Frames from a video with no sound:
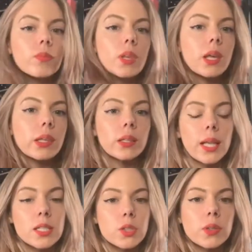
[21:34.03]
the last
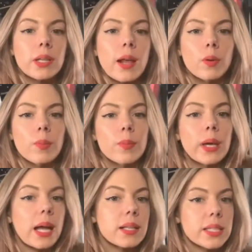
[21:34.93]
screen, I will put my
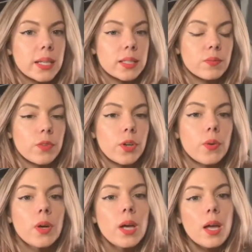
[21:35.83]
contact info.
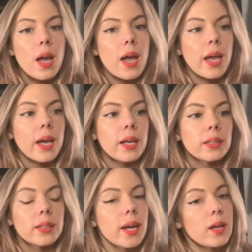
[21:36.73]
And
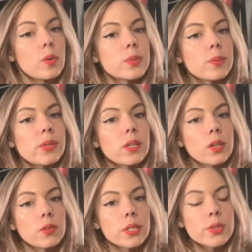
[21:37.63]
yeah, I hope to be a good
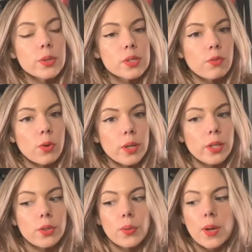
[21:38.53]
resource for
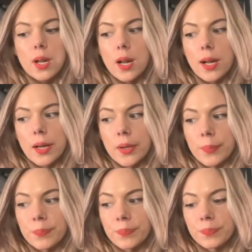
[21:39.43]
you.
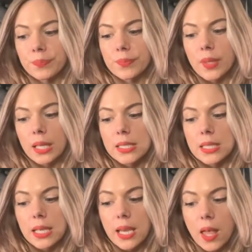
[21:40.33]

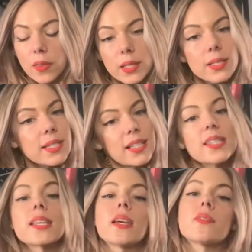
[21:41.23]
Stay healthy, stay
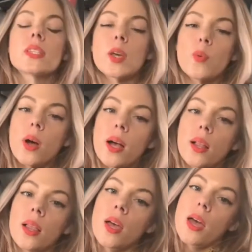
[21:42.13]
safe, stay well,
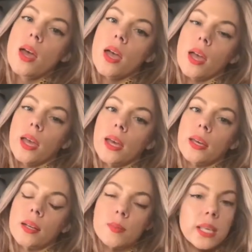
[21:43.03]
and
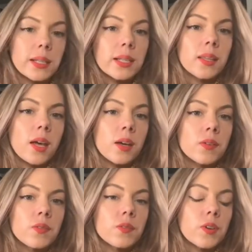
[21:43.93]
I'm sending love
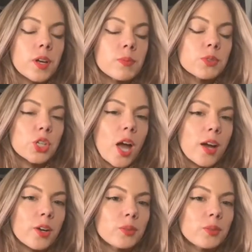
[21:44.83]
from Chicago.